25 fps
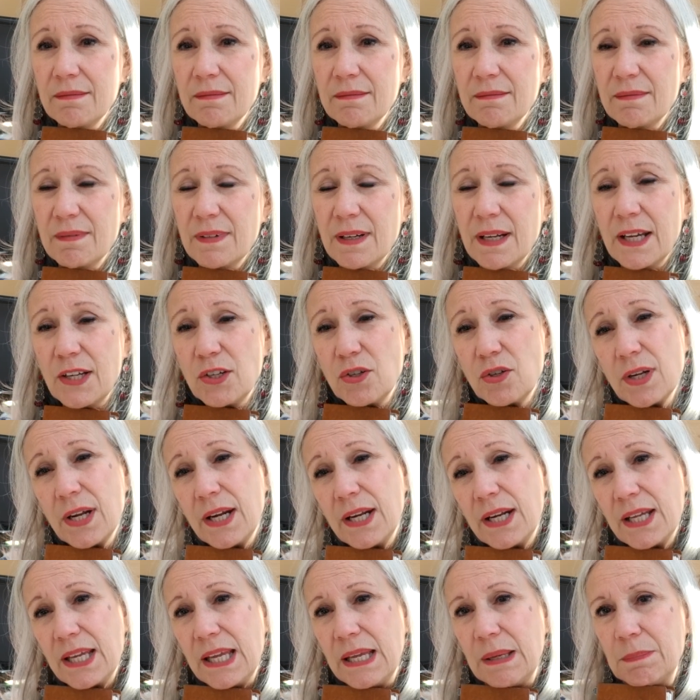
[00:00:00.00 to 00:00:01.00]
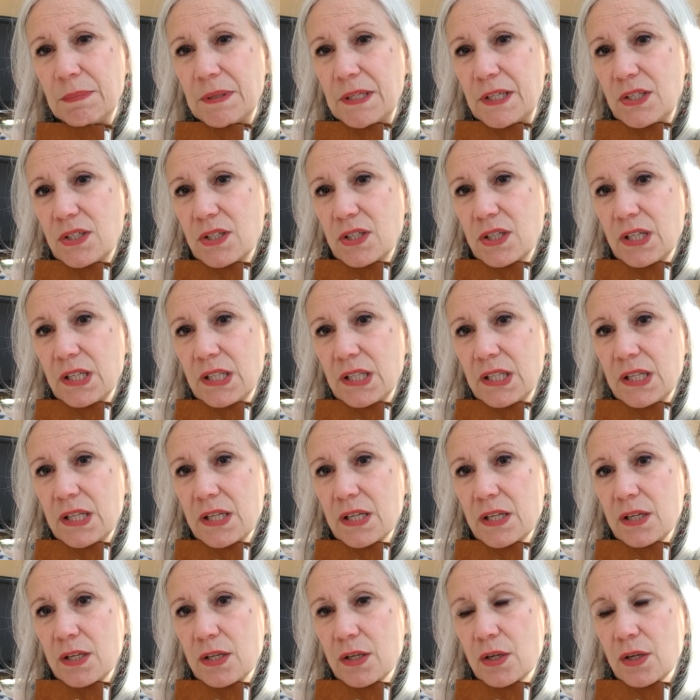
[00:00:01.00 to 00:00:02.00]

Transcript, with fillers: I try to keep these on the